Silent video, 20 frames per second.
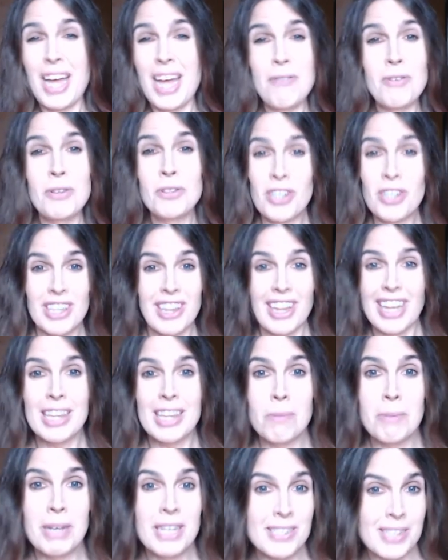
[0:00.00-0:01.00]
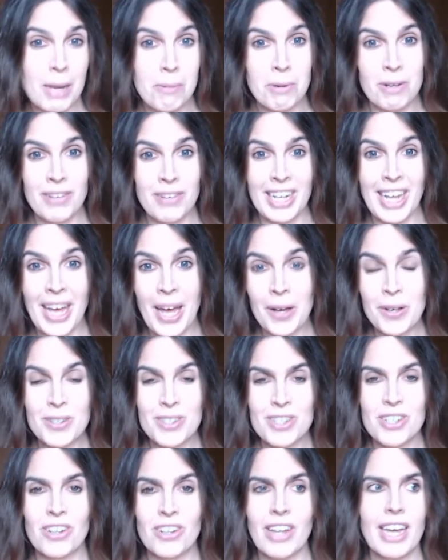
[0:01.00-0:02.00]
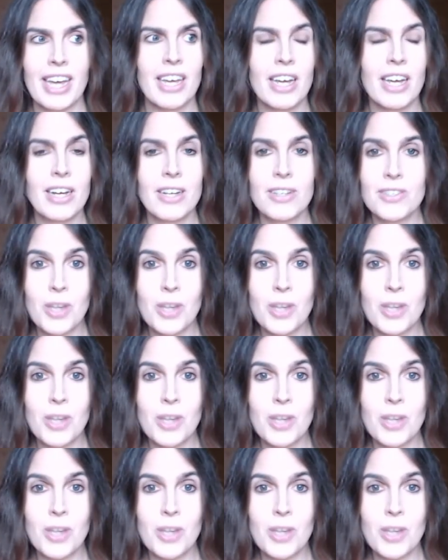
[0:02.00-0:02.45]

if you just like the Beat Saber videos and you're like,